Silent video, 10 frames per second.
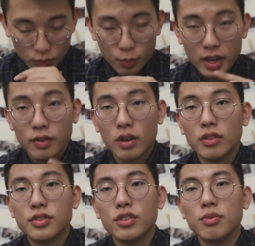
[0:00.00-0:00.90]
We have
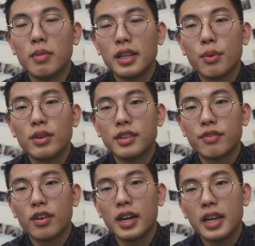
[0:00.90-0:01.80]
rehearsals Monday, Wednesday,
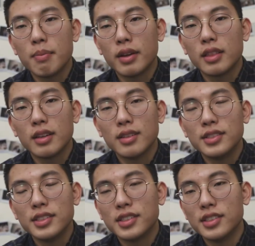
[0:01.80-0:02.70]
Friday, but
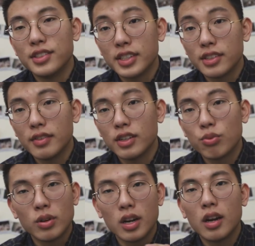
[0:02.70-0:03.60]
since there's 6 of
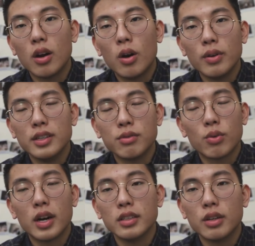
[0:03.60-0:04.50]
us, we're not always
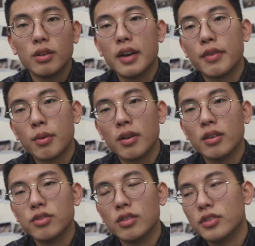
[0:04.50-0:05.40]
required to go to every
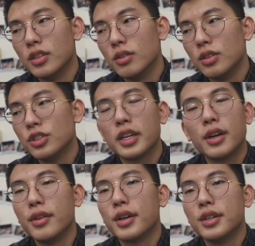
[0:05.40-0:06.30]
rehearsal. So usually
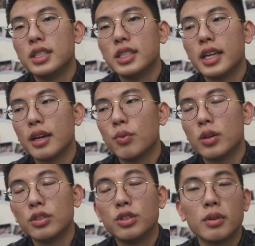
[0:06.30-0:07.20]
I only go to like
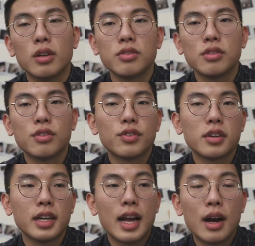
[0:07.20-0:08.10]
1 or 2 rehearsals
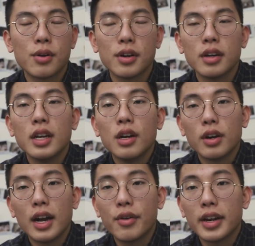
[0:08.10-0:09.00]
for an hour
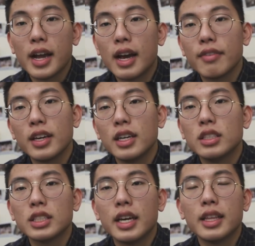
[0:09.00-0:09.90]
or hour and a half
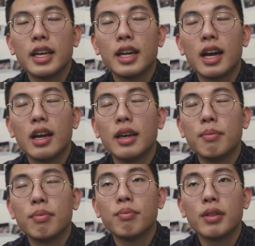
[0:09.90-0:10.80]
each, and then I
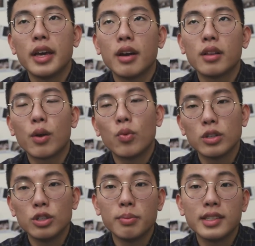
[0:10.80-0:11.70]
play on like 1
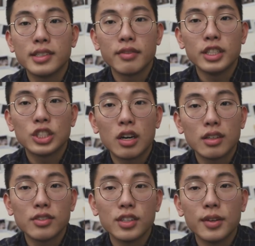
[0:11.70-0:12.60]
or 2 pieces of each
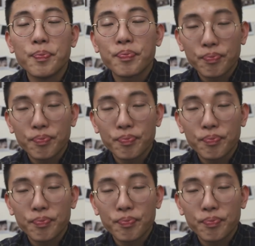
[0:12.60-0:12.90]
concert,